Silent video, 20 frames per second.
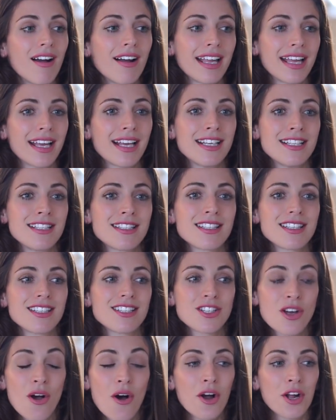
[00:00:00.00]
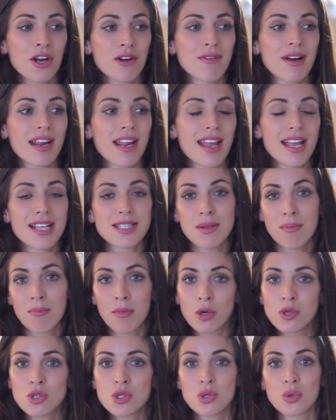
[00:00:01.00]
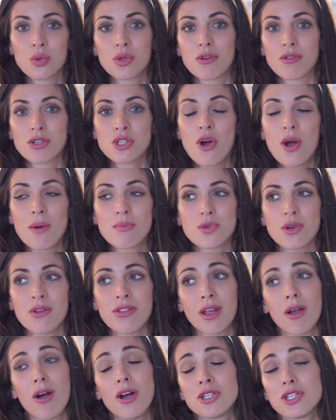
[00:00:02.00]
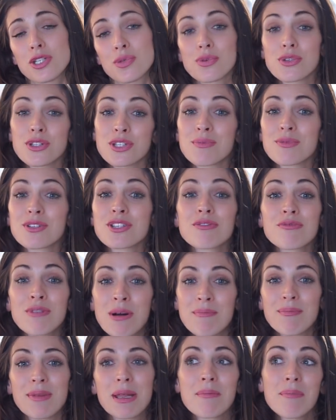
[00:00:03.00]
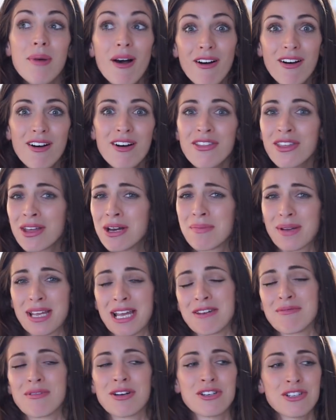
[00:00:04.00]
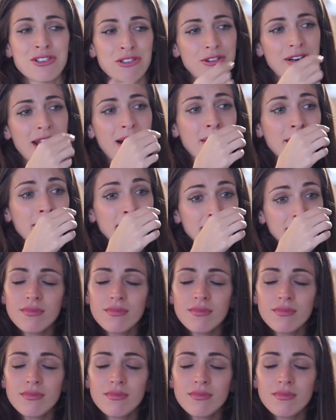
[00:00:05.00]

It is tiring, it's emotional. There are times where I think, I just want someone to run me a bath. I'm getting emotional now.